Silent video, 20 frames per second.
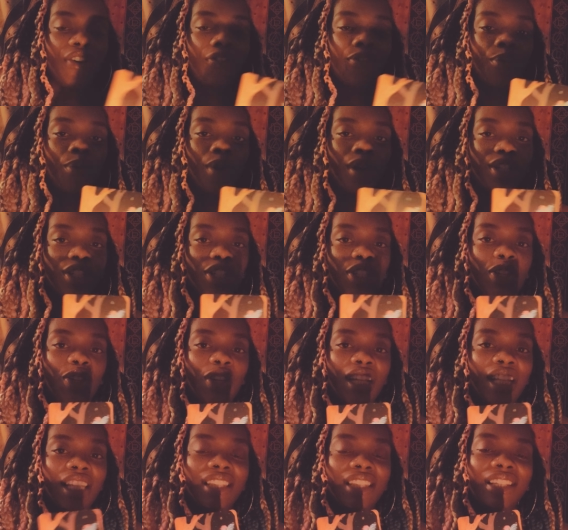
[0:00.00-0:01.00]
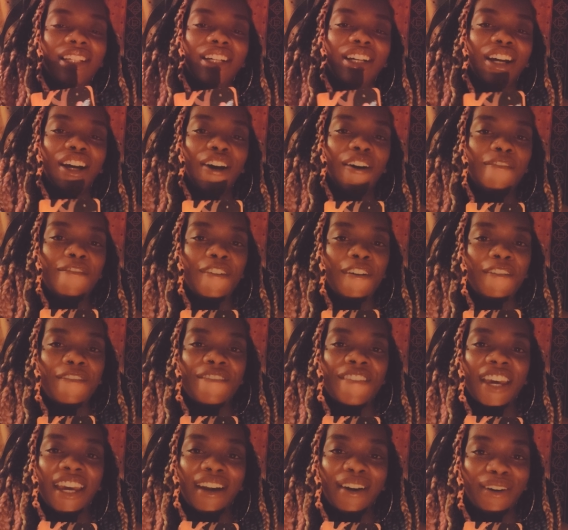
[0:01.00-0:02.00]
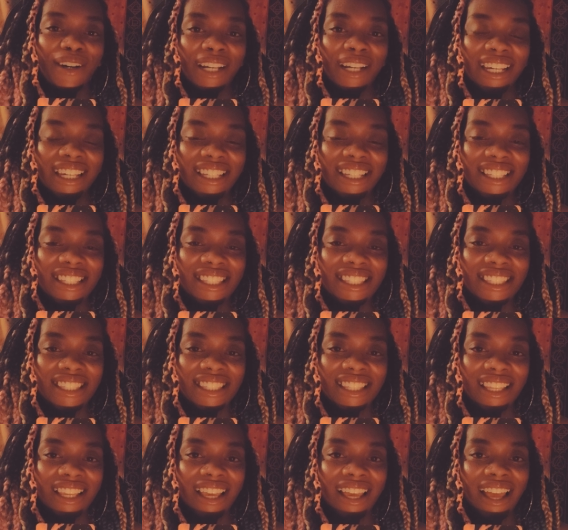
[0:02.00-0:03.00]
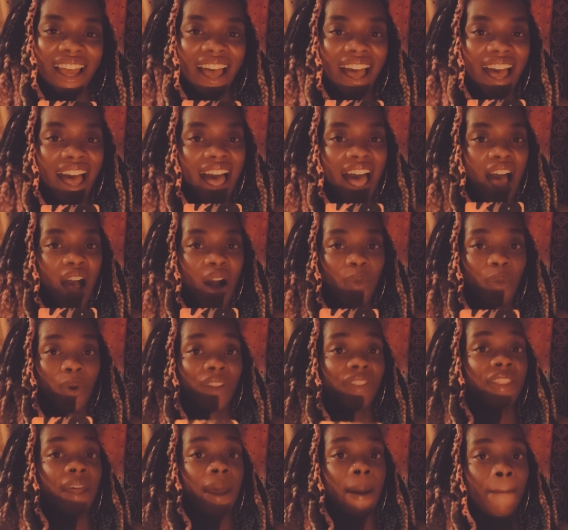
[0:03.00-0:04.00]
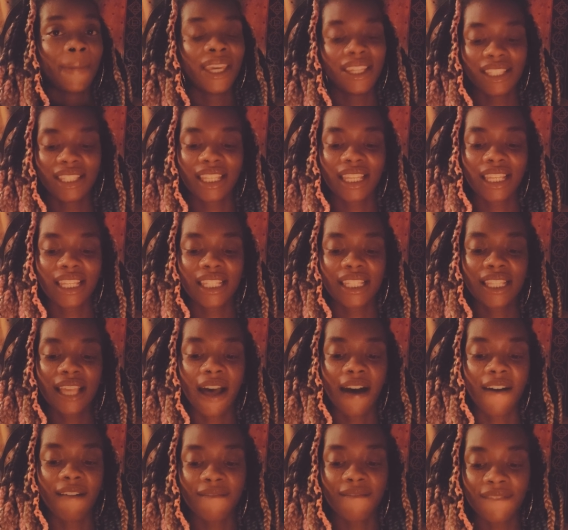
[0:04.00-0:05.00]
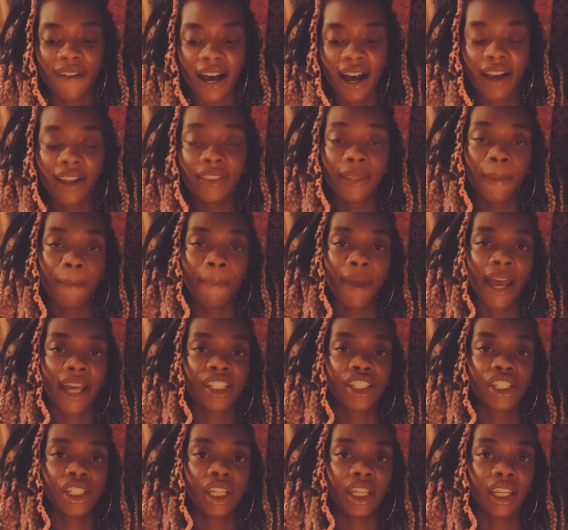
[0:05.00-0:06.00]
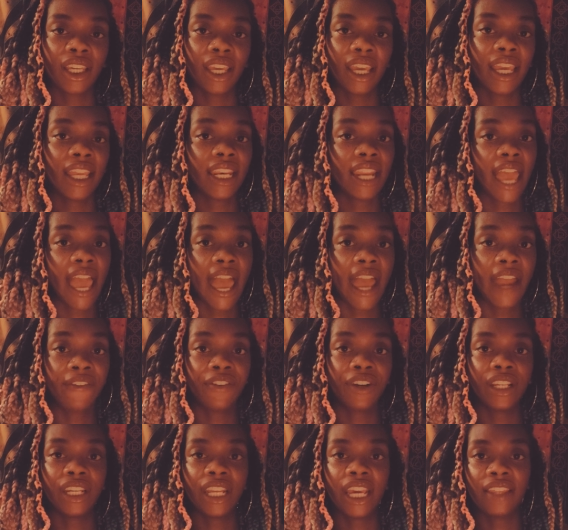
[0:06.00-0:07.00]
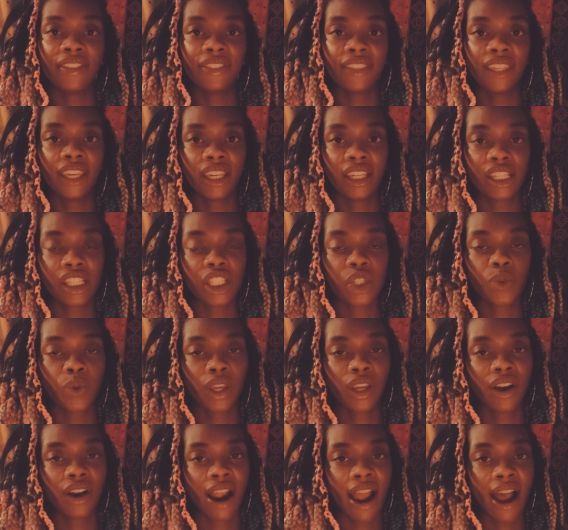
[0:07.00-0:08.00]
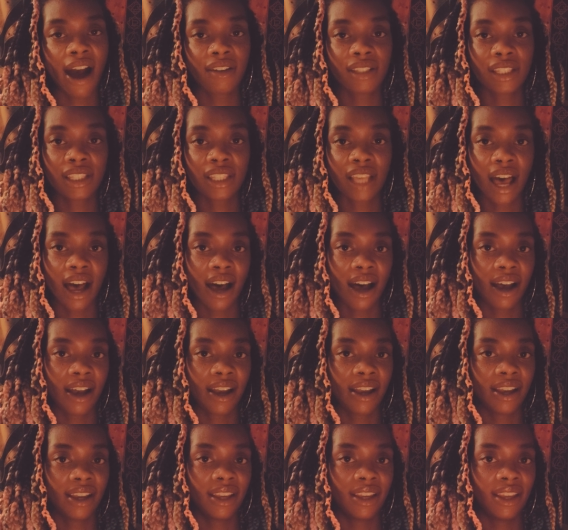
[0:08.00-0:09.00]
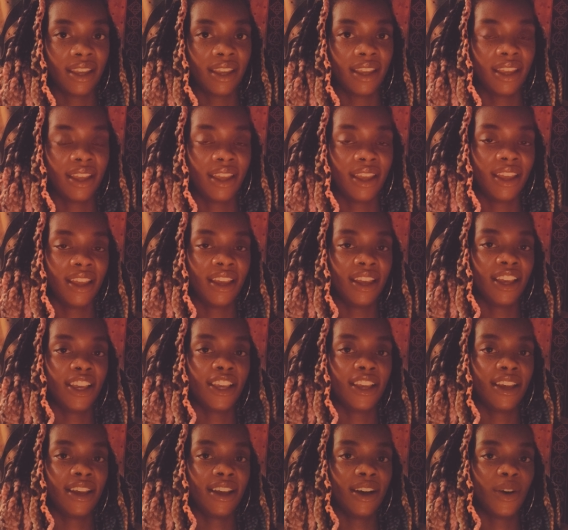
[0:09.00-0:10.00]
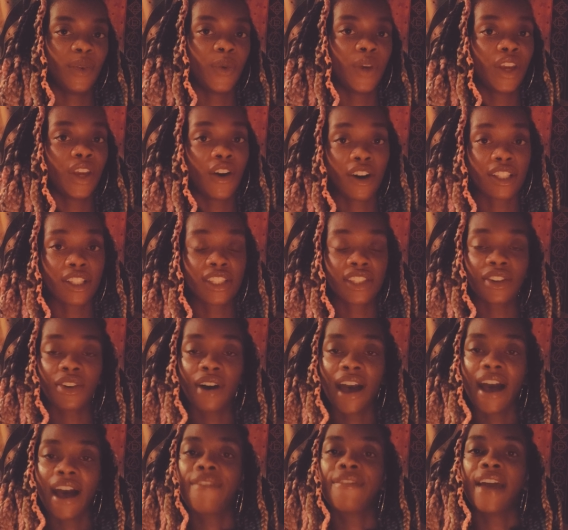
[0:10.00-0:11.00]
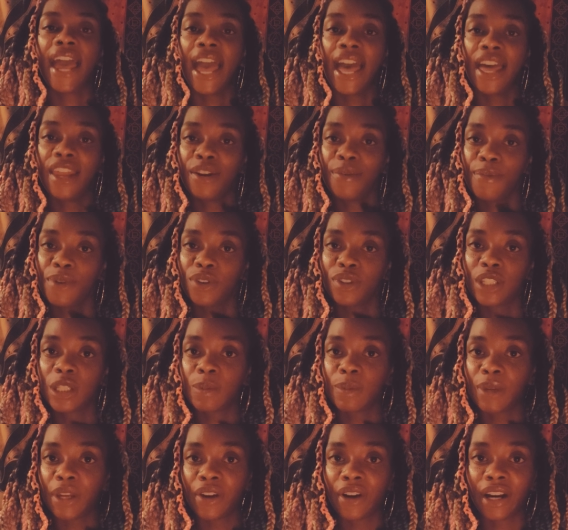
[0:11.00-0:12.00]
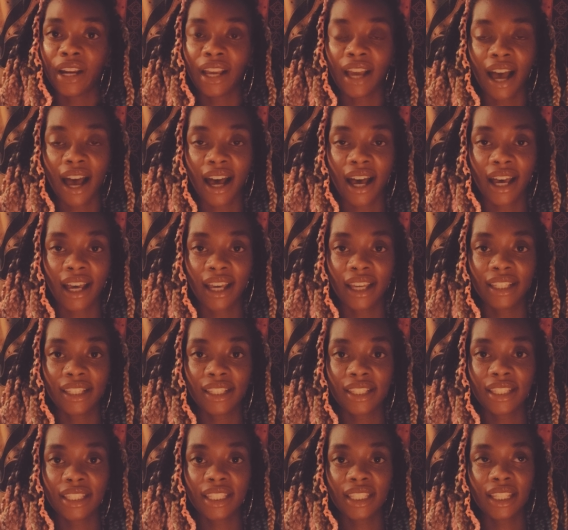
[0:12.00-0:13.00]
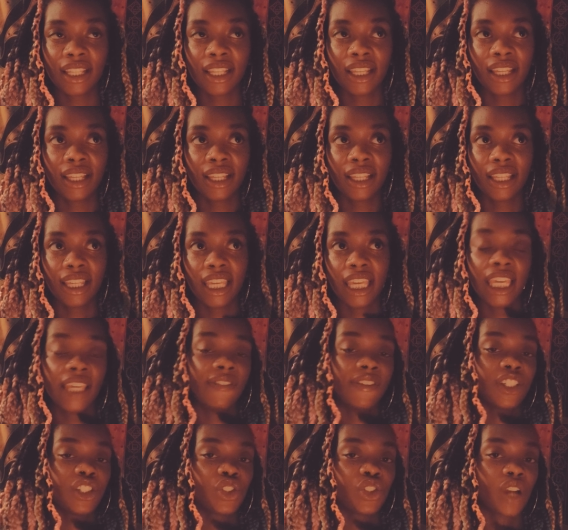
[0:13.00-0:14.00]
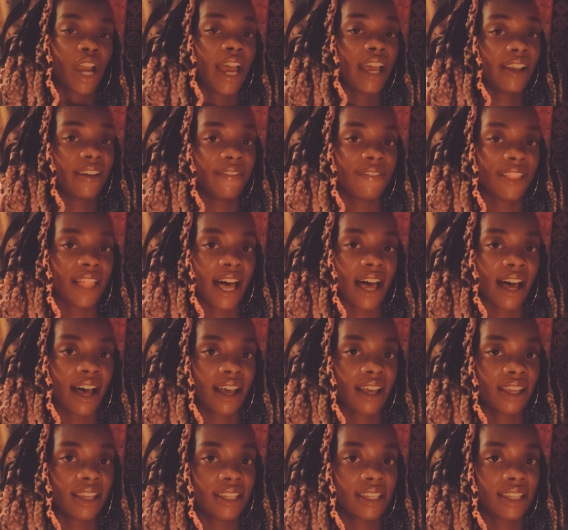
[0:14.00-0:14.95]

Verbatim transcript: wants you to look for fairies. What that means is Find the magic in everyday things when you're outside. We also have animal spirit guides, even dragonflies,